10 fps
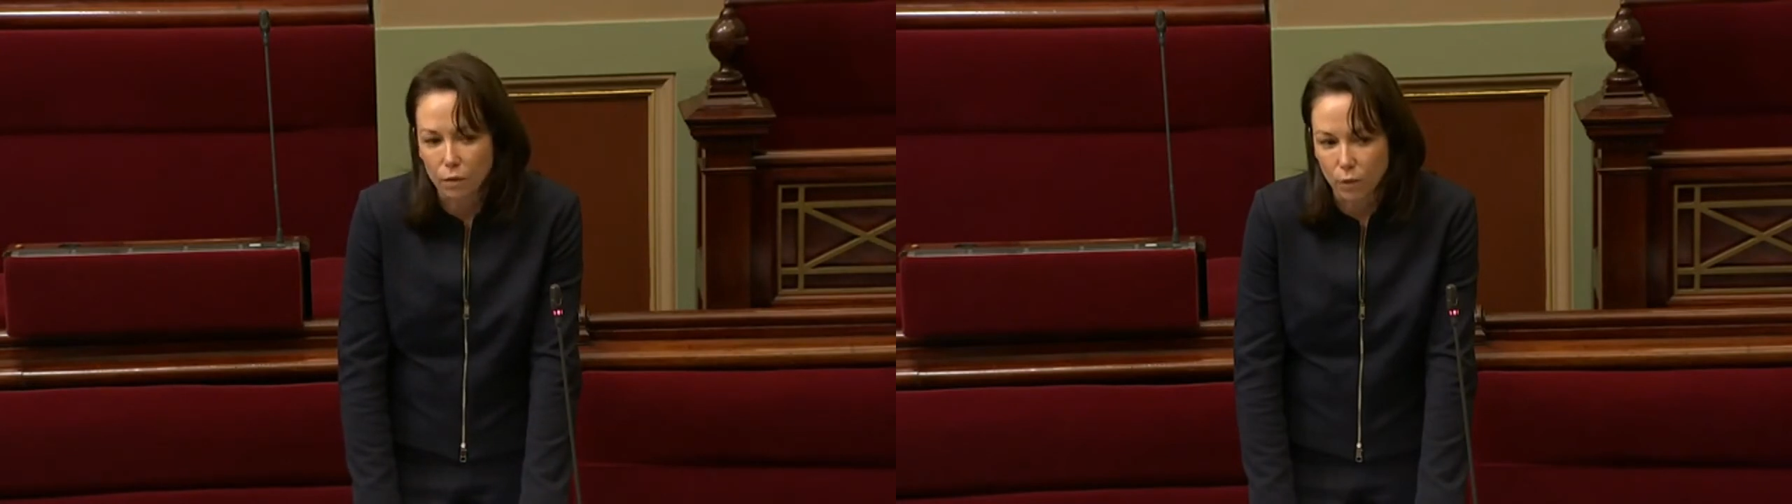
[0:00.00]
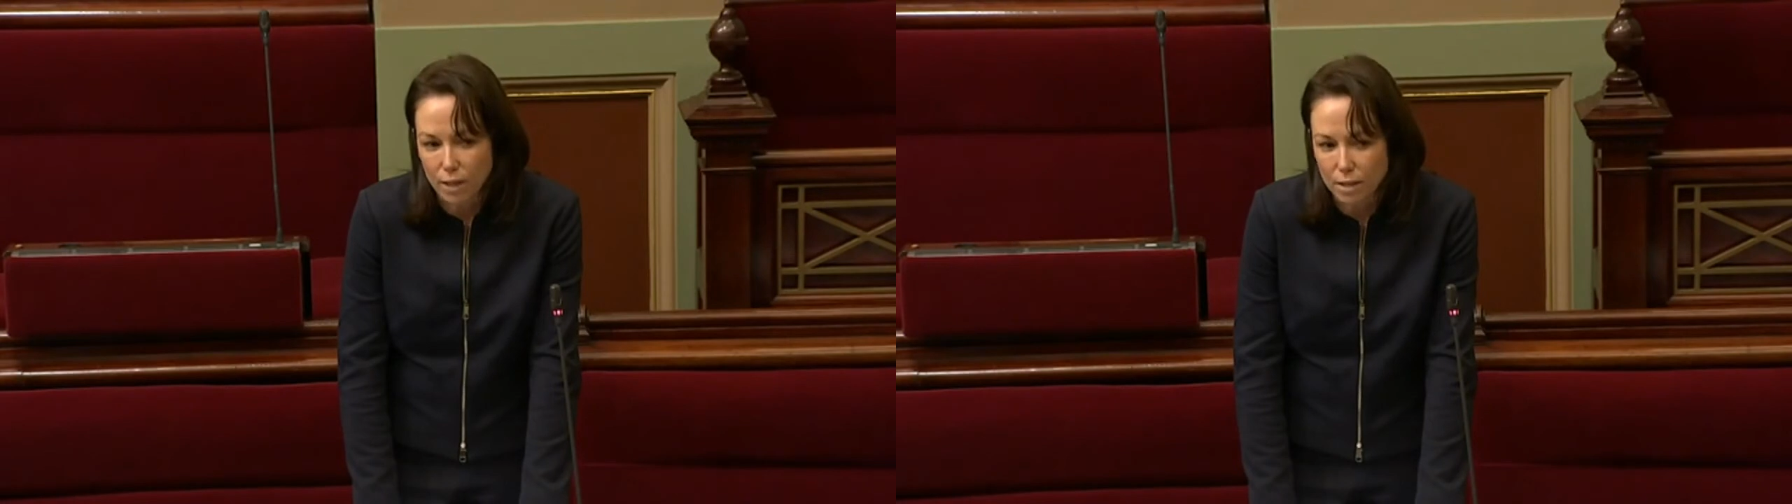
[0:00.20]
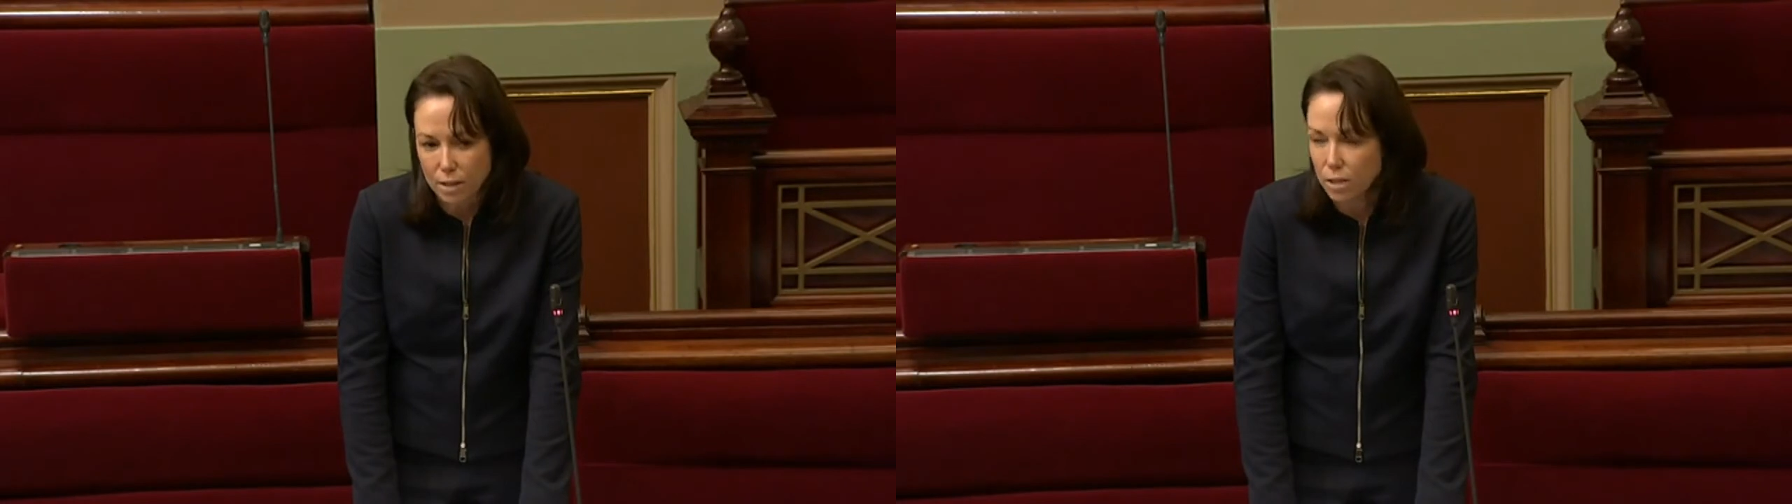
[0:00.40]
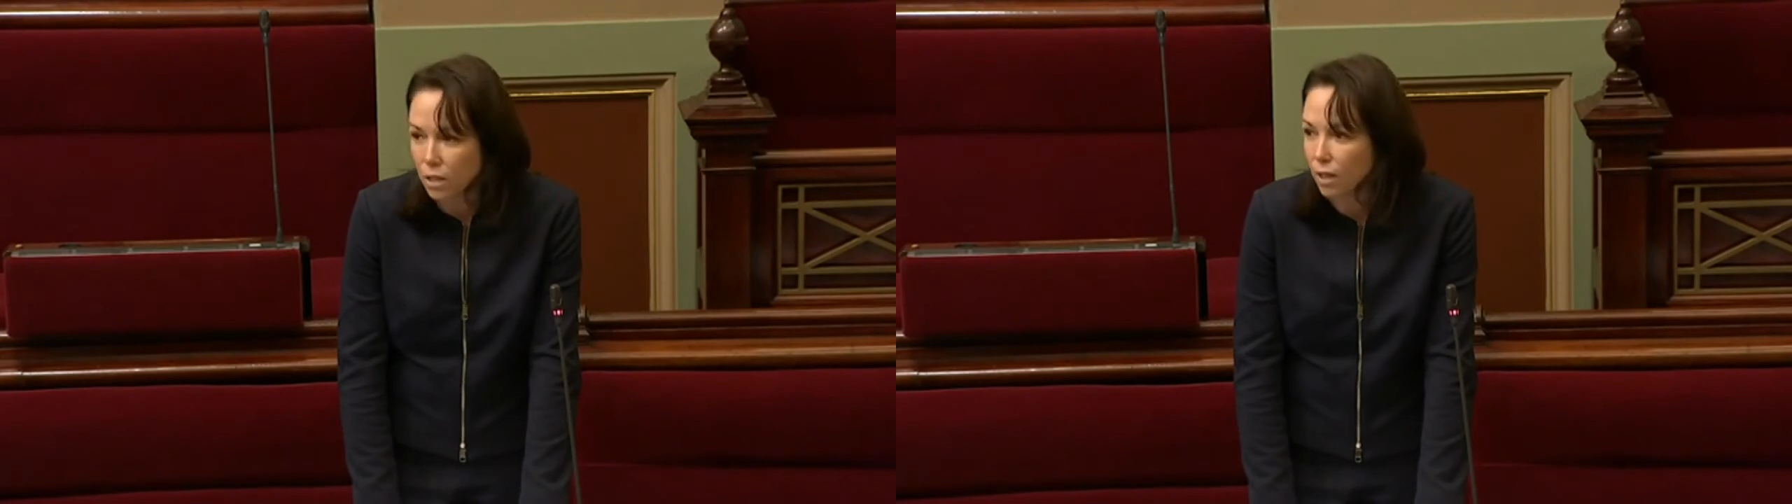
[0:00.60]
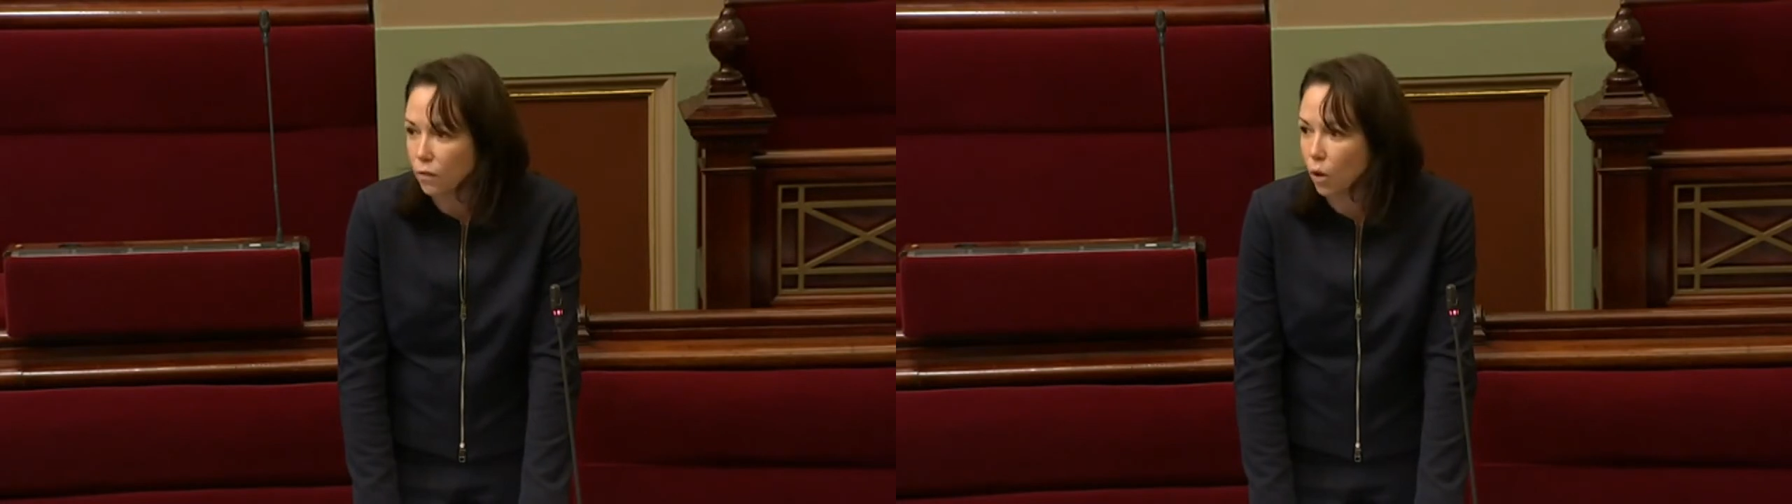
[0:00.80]
reasons
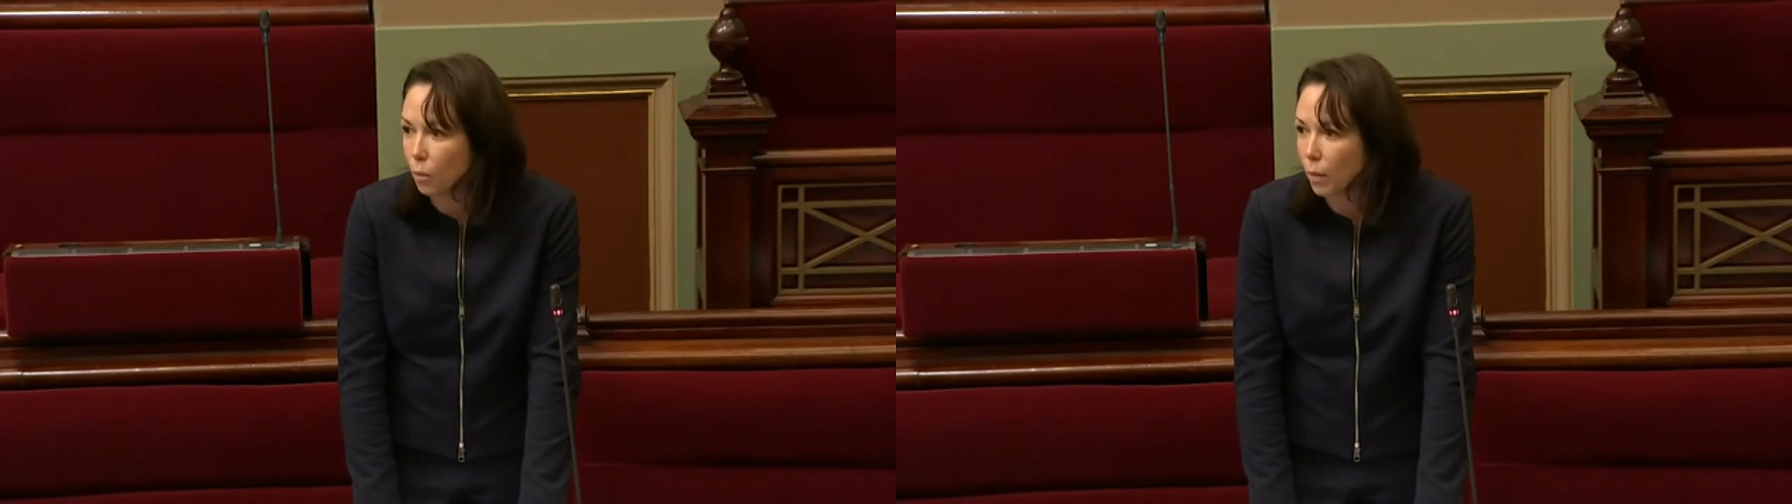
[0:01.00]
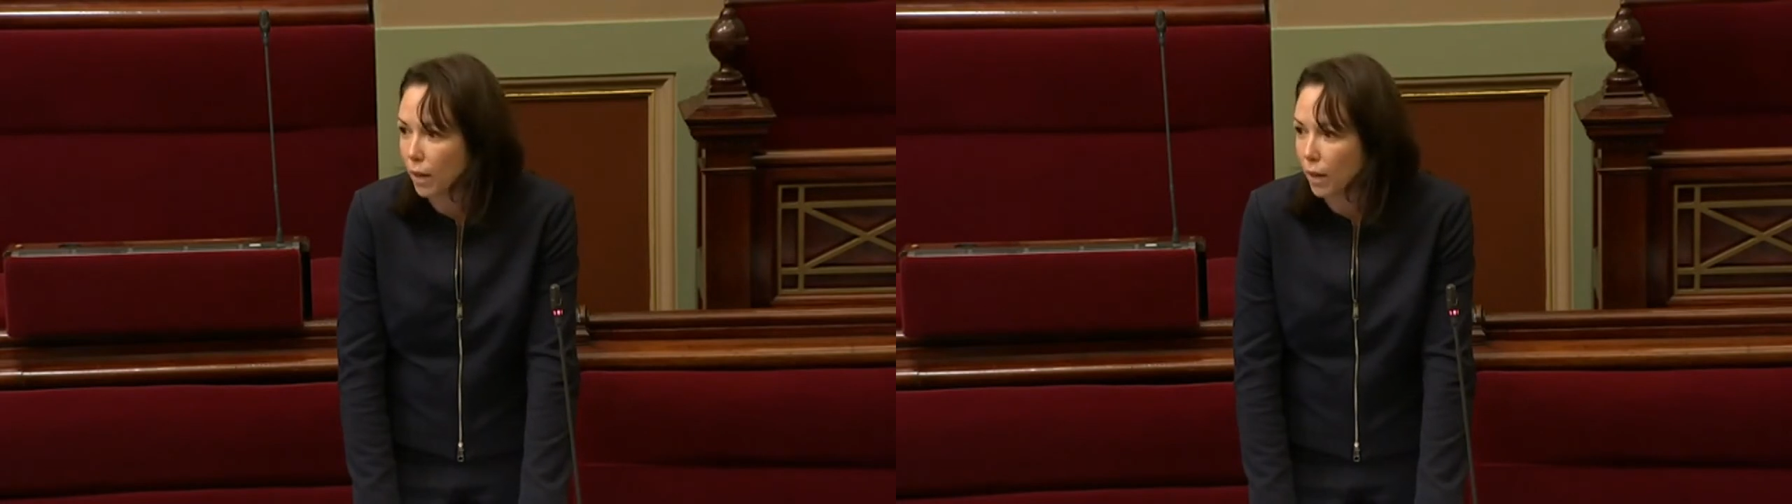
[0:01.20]
that have not